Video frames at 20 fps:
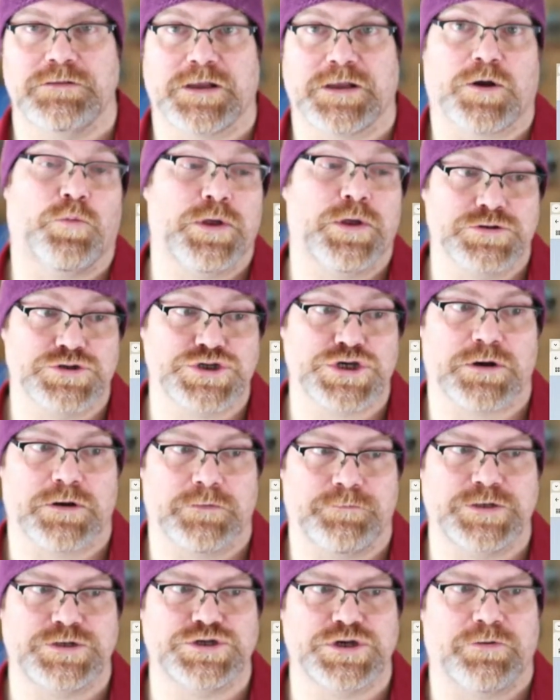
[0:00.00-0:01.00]
Like a wheelchair
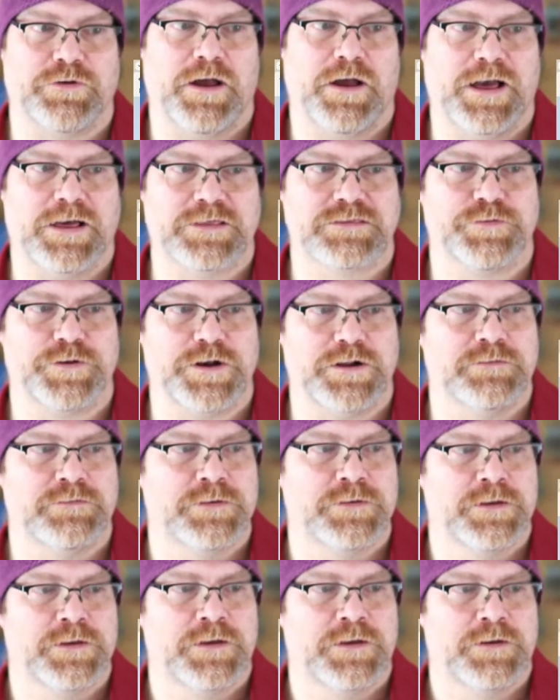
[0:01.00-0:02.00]
would be general hospital.
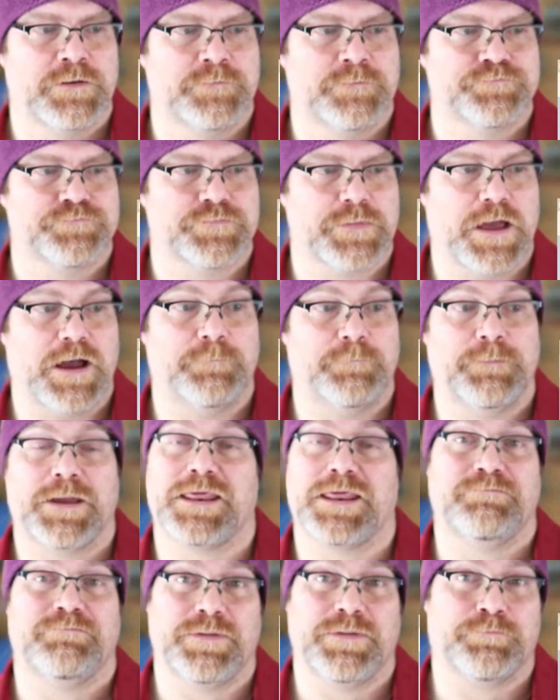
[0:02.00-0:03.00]
Might
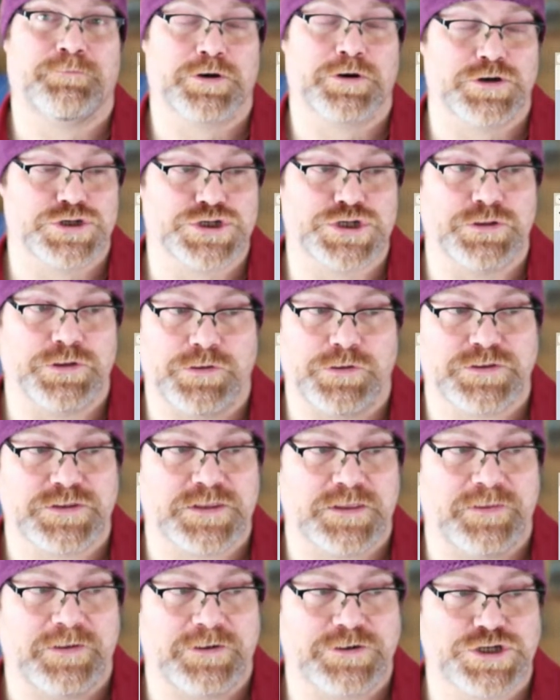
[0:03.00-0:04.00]
even be personal
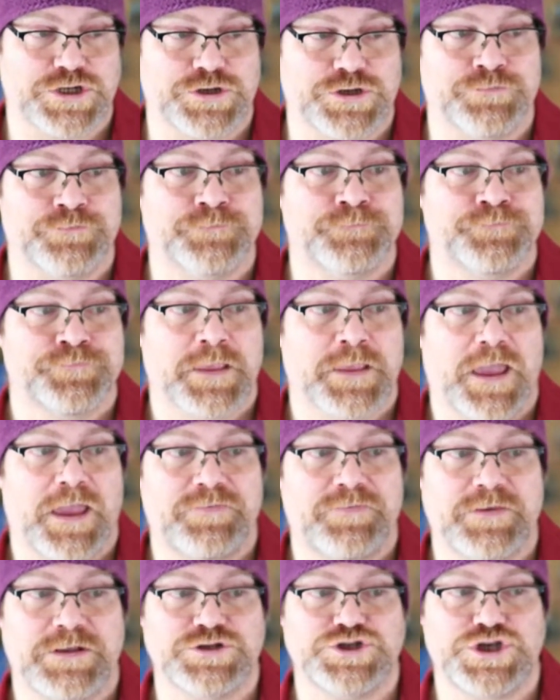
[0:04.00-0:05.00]
use in there too.
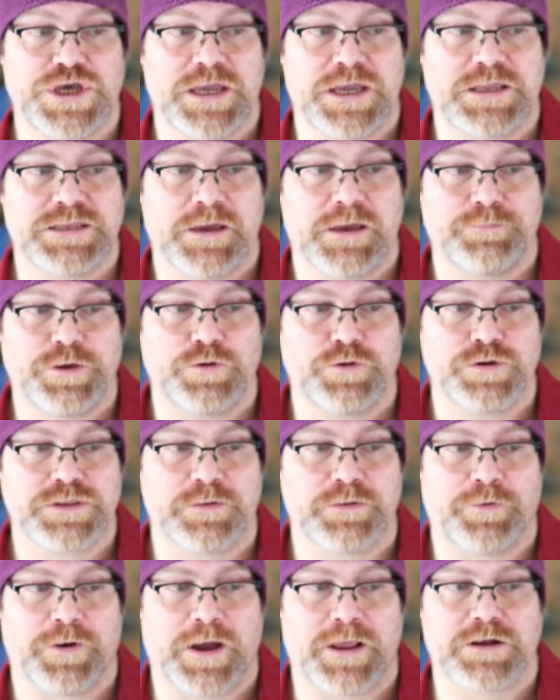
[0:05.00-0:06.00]
And then GAW is
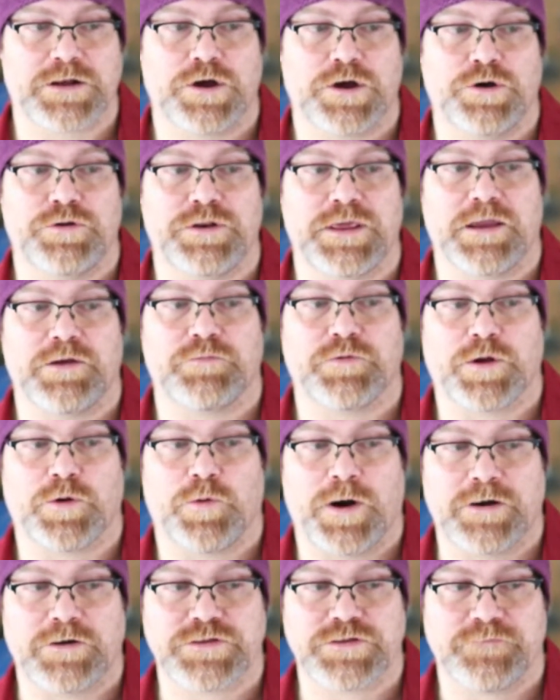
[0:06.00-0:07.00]
the product code. It
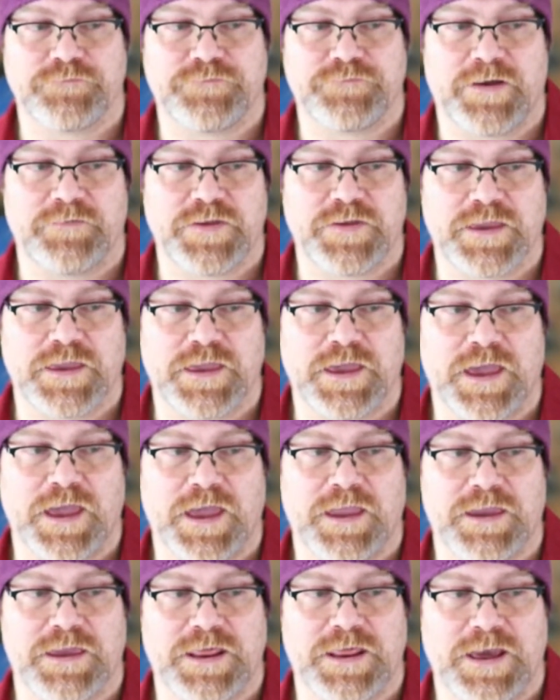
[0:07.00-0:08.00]
requires a
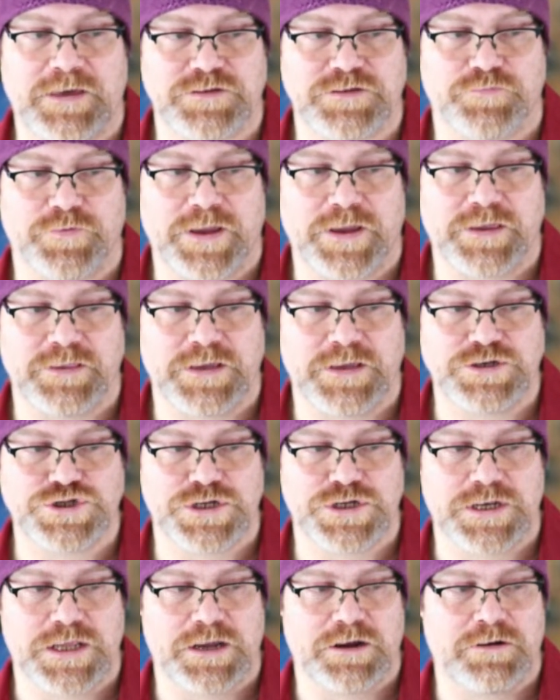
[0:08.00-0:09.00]
510K. It has a
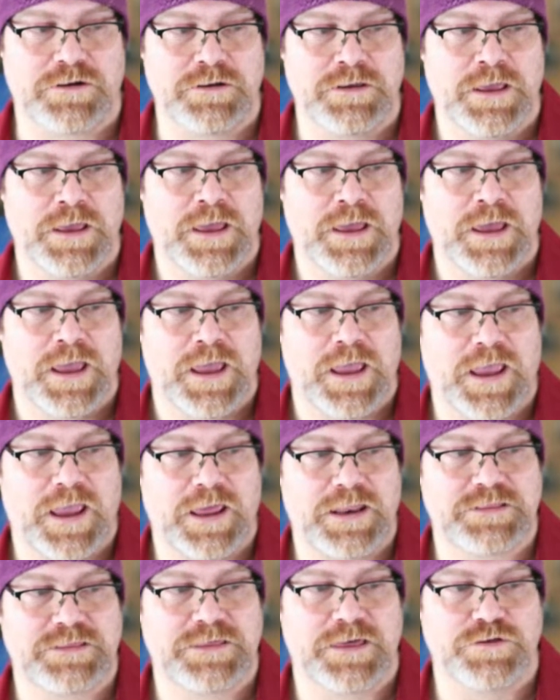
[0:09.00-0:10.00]
regulation here,
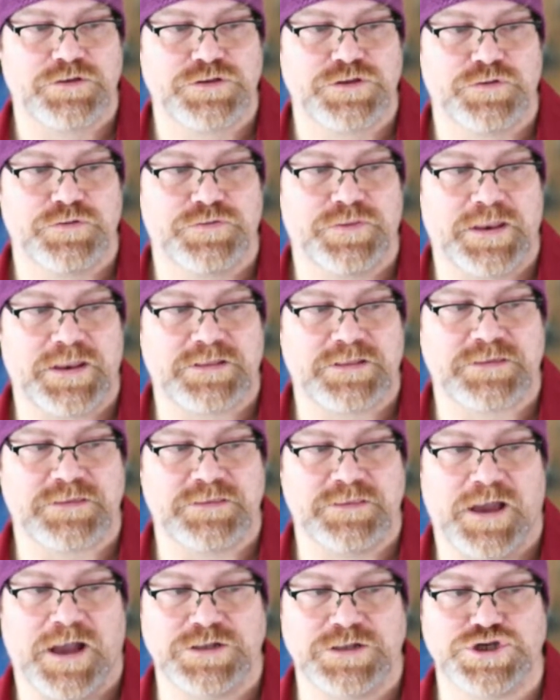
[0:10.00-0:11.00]
and it tells you that it's
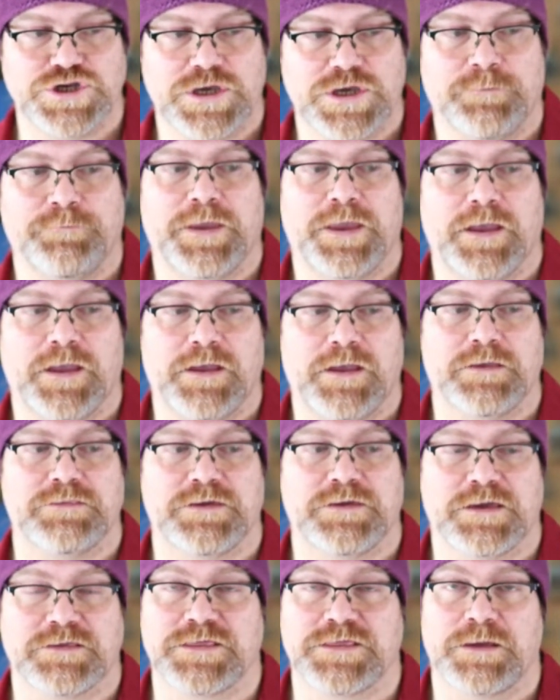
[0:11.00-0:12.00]
not GMP
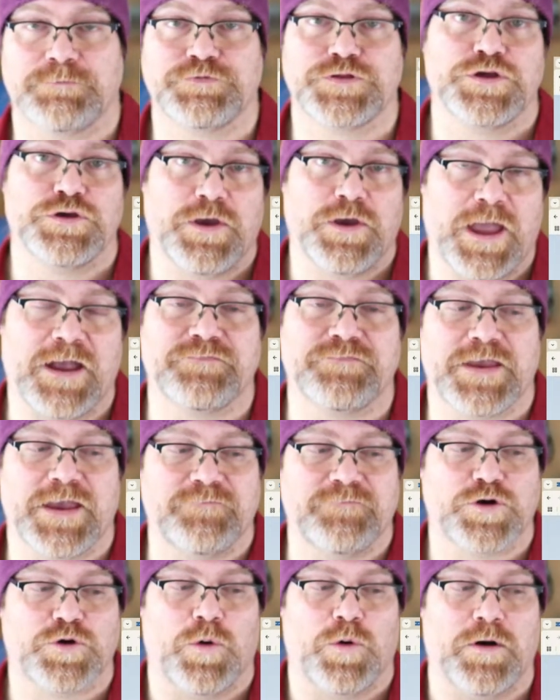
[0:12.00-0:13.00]
exempt, so you have to
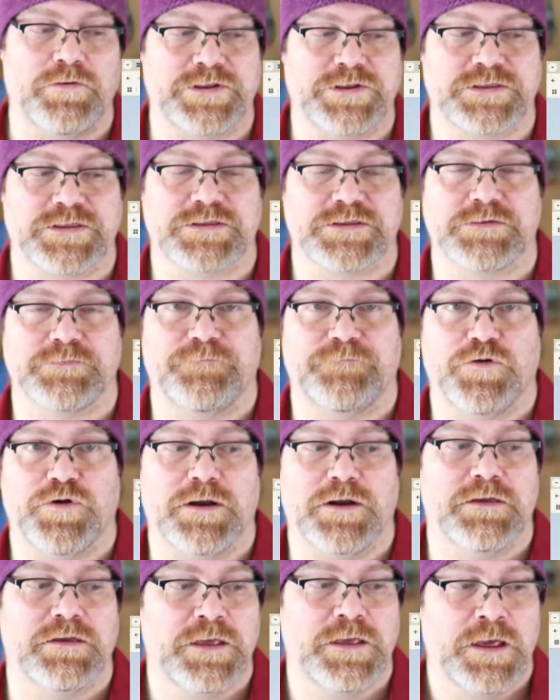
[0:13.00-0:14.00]
have a quality system for
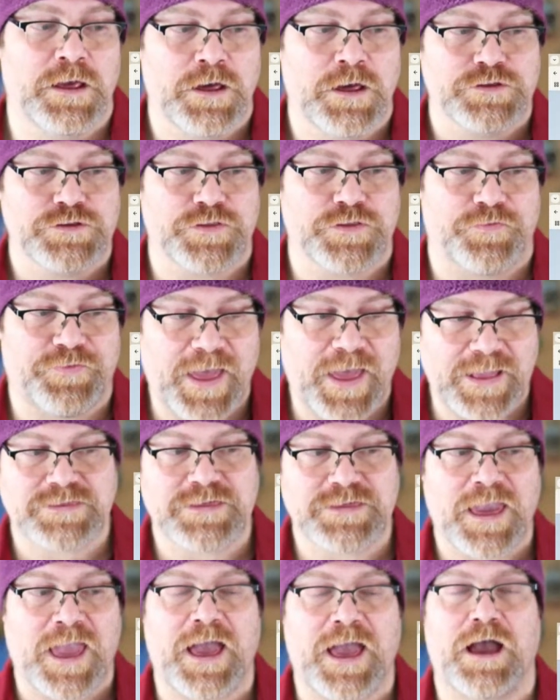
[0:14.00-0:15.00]
it. So
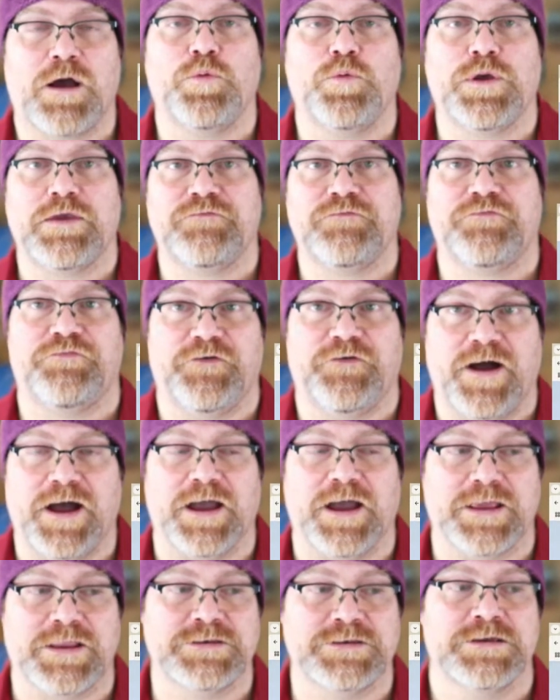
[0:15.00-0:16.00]
that's how we
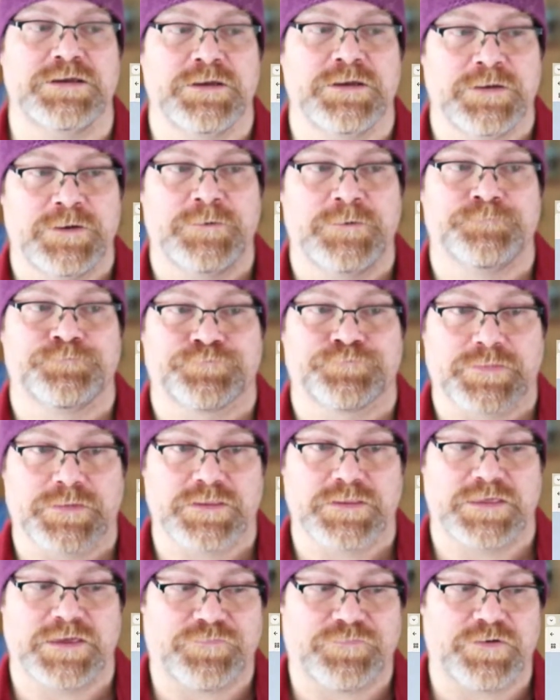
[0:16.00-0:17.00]
find
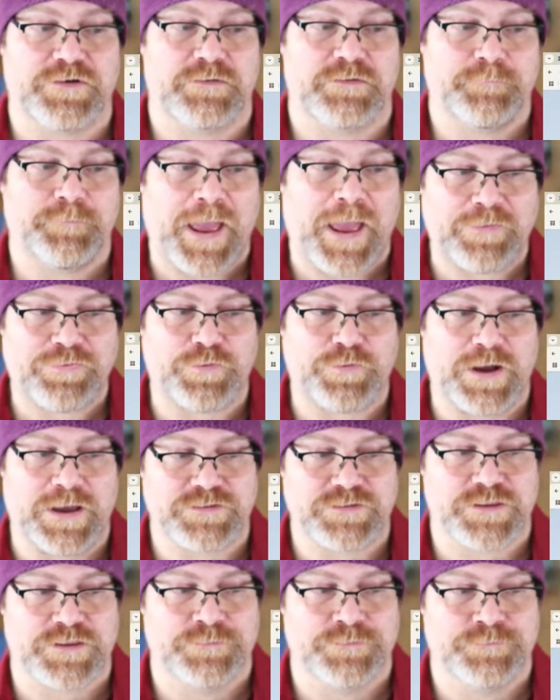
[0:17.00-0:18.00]
different pathways.